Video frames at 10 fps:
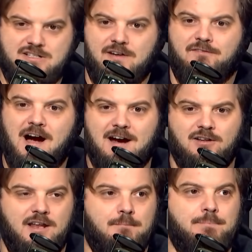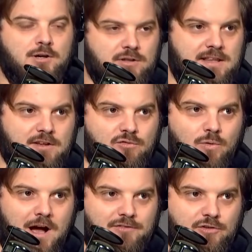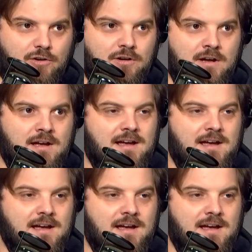and Jeff Ireland, and building this roster,